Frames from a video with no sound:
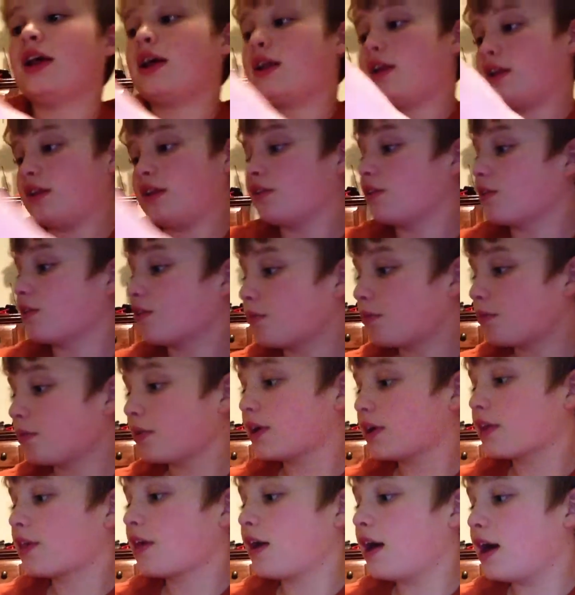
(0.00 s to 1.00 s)
in the
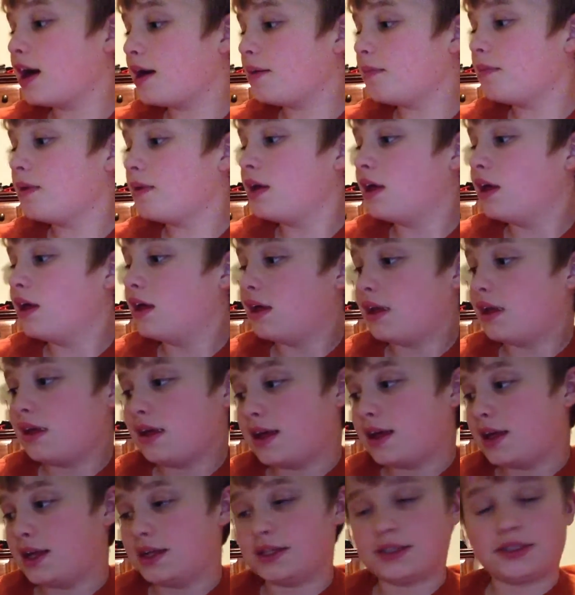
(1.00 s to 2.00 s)
springtime,
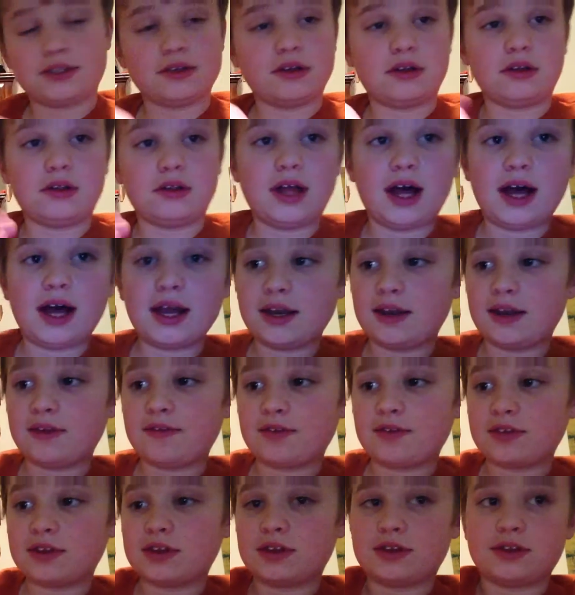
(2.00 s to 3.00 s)
it's a lot
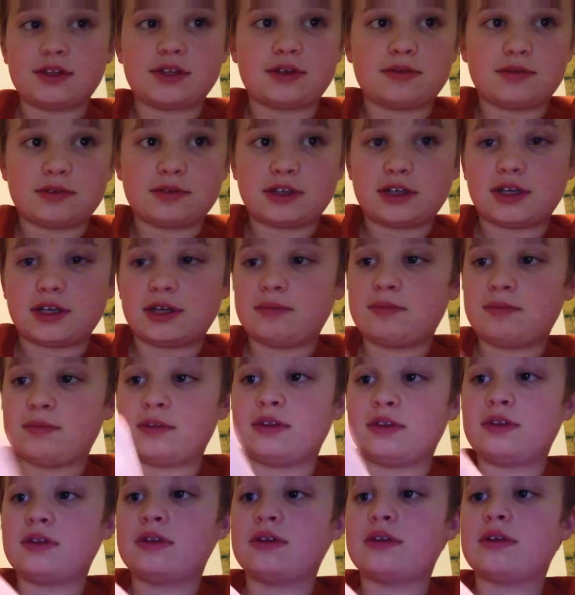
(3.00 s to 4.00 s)
different than the summertime.
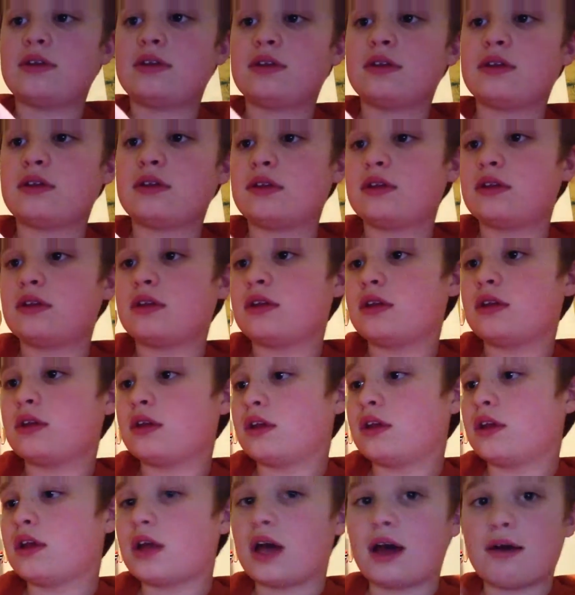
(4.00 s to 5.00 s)

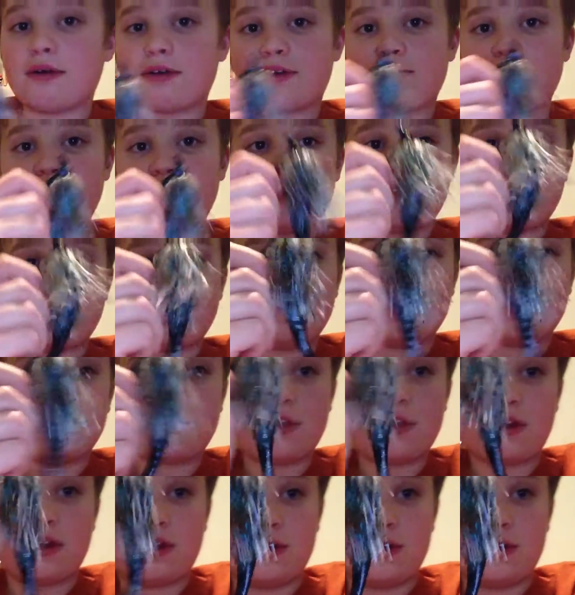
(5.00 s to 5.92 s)
I was fishing this the other